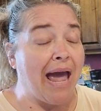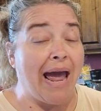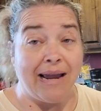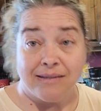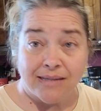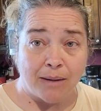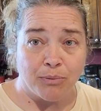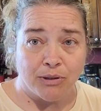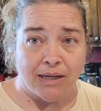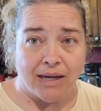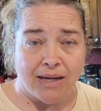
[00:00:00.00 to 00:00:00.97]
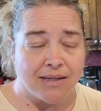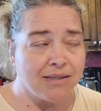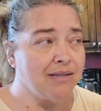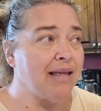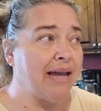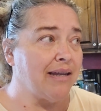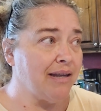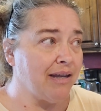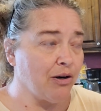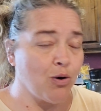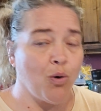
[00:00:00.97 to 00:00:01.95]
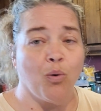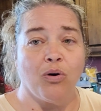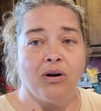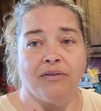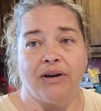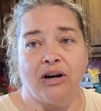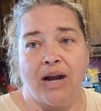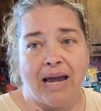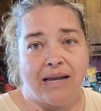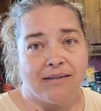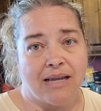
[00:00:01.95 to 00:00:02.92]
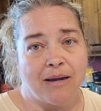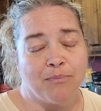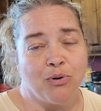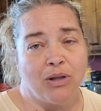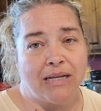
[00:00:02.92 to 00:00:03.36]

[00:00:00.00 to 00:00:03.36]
hay sample tests. They can get a core of our hay sample